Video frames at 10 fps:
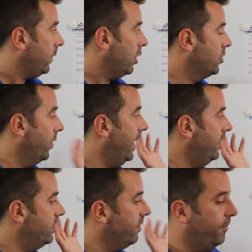so that
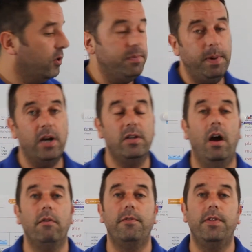is the first part
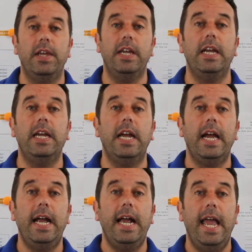of the
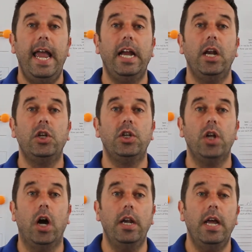English
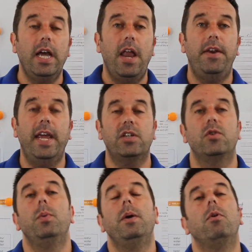done.
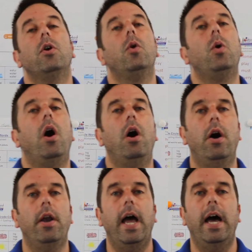Next, we will go
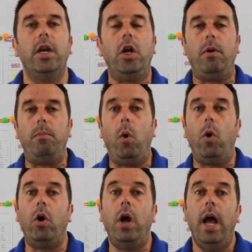on and learn
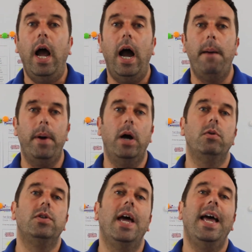more
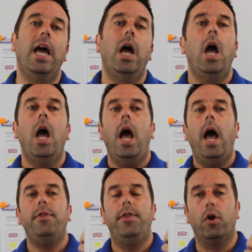about
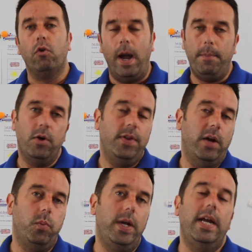the grammar
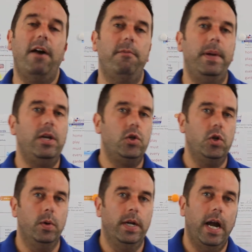that we have been
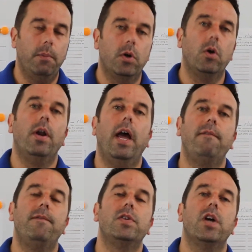doing, and we're going to
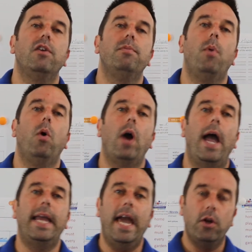emphasize more.
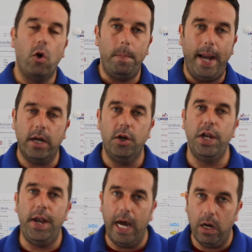Again, go back on the
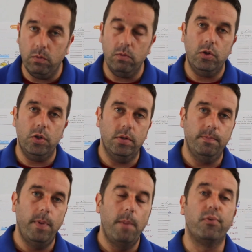nouns,
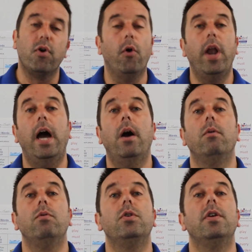
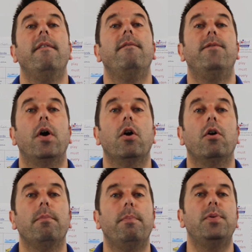pronouns,
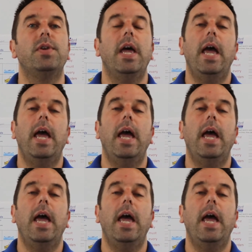verbs,